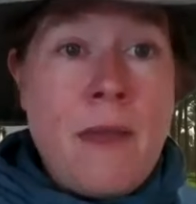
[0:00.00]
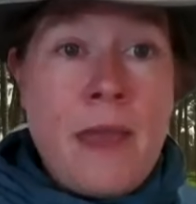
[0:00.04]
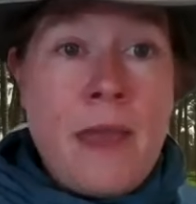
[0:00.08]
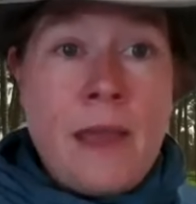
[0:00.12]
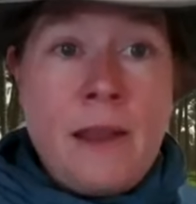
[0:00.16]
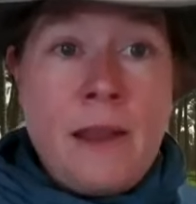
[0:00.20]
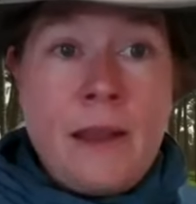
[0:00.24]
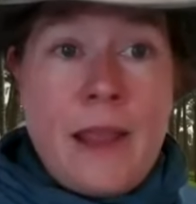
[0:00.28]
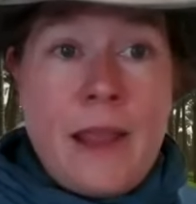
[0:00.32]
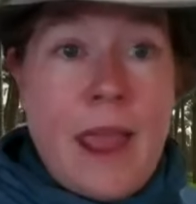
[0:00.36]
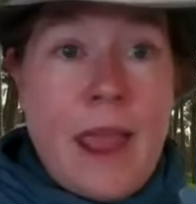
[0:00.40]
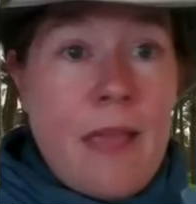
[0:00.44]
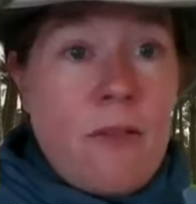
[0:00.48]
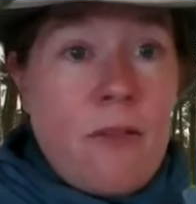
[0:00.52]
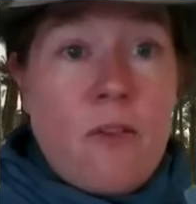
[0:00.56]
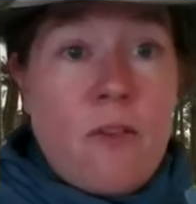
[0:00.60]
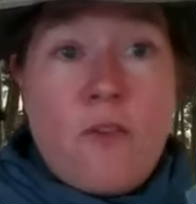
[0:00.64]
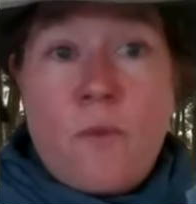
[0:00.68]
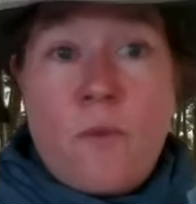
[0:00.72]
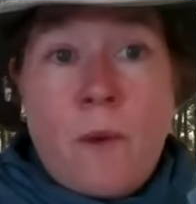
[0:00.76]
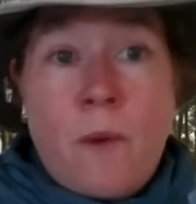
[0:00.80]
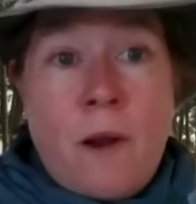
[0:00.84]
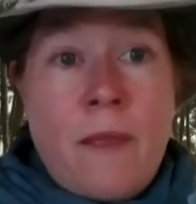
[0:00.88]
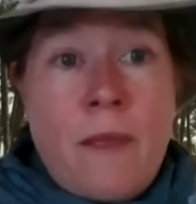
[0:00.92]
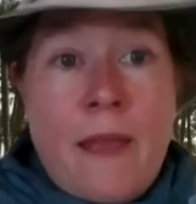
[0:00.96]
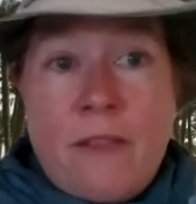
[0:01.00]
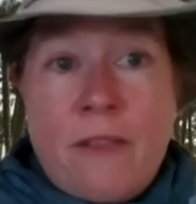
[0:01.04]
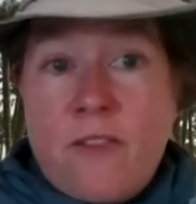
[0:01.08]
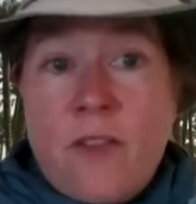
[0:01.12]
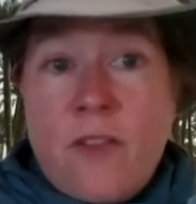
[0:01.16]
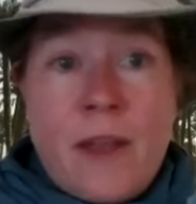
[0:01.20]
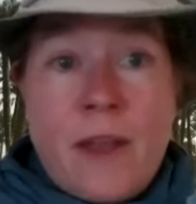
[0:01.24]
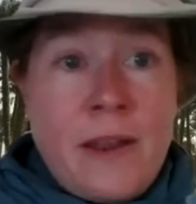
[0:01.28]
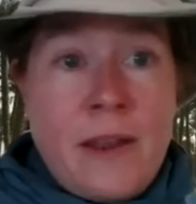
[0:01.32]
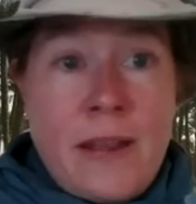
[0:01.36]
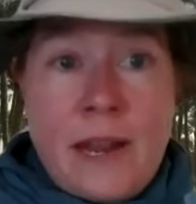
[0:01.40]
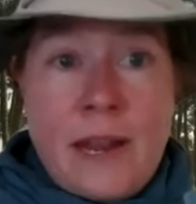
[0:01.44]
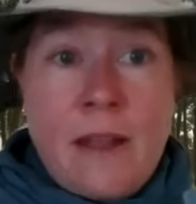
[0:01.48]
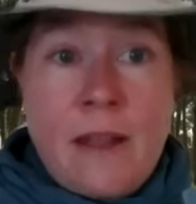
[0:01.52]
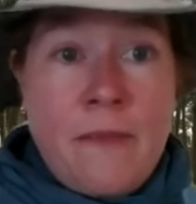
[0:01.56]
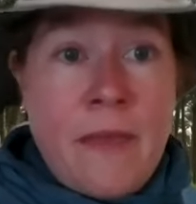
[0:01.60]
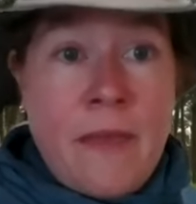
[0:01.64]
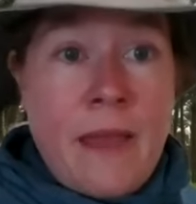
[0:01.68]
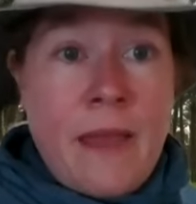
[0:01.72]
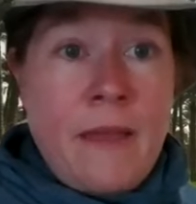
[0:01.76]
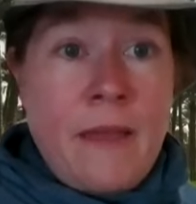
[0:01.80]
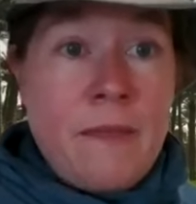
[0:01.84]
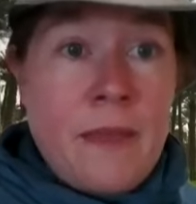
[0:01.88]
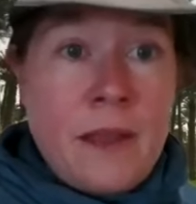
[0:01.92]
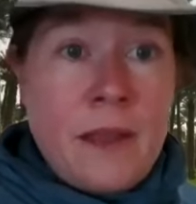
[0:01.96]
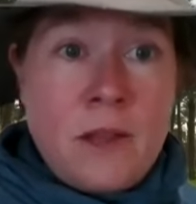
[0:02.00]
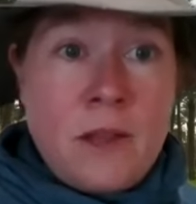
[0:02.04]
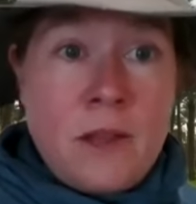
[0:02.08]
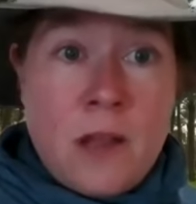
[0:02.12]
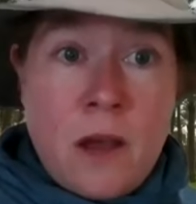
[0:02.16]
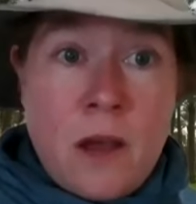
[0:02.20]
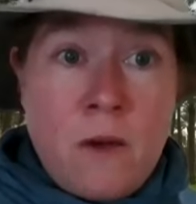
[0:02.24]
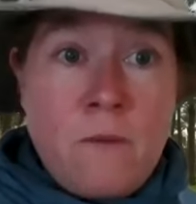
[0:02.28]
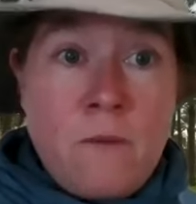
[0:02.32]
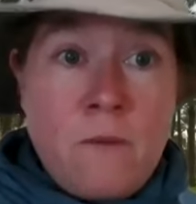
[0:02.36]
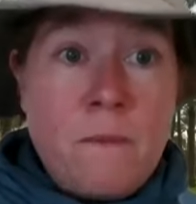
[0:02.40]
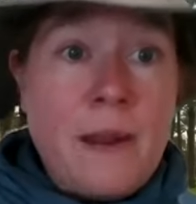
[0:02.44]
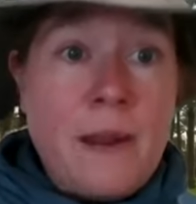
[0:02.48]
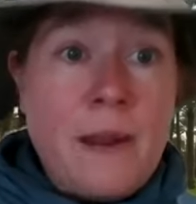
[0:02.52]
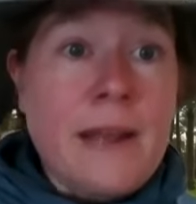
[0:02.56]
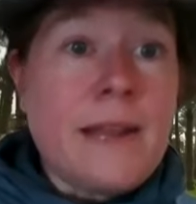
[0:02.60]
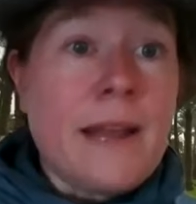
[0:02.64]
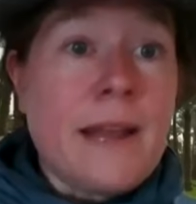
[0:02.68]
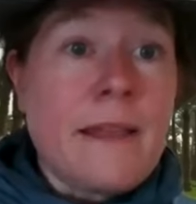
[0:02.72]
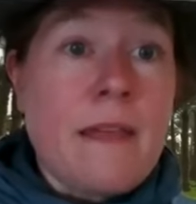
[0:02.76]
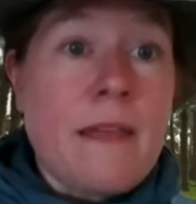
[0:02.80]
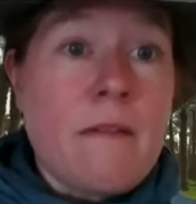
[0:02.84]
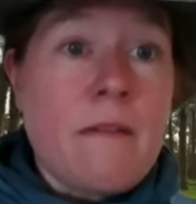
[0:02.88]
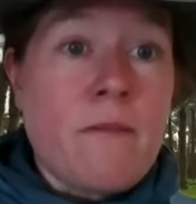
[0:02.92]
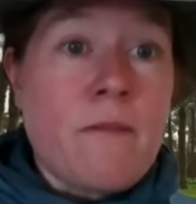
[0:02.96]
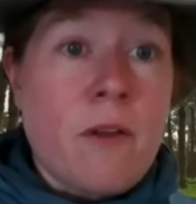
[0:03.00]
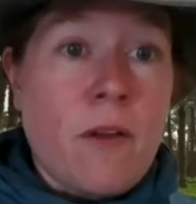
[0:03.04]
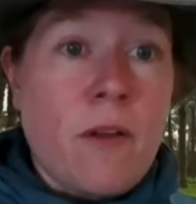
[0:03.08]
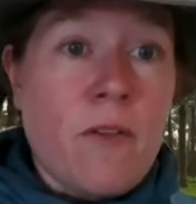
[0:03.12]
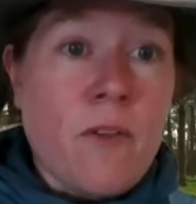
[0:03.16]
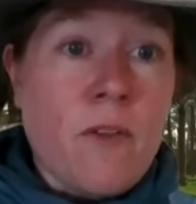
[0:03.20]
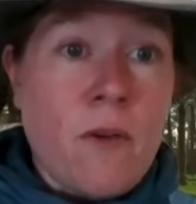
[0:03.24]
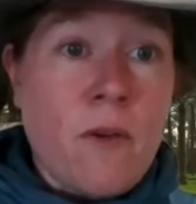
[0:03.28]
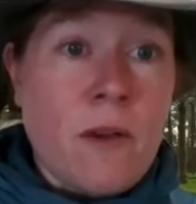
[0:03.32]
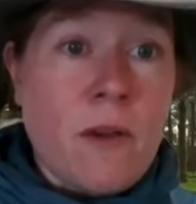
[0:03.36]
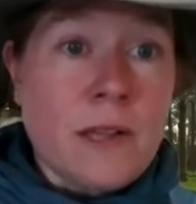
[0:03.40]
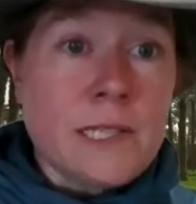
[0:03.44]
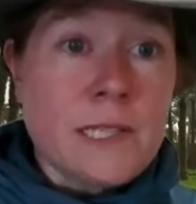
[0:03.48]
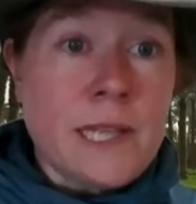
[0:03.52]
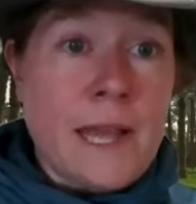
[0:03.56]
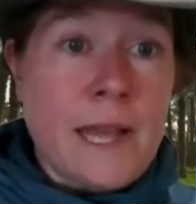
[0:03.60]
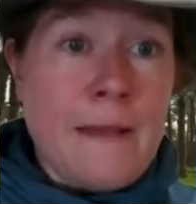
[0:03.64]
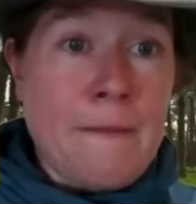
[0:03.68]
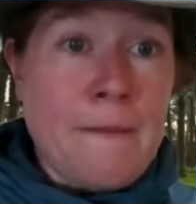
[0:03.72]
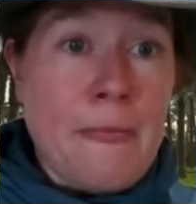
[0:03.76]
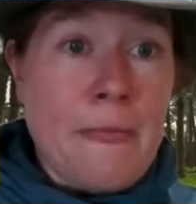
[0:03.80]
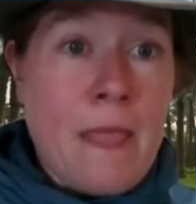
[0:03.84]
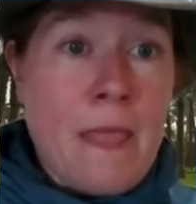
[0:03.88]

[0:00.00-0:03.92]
in cases where that's not needed they they don't but i take that very seriously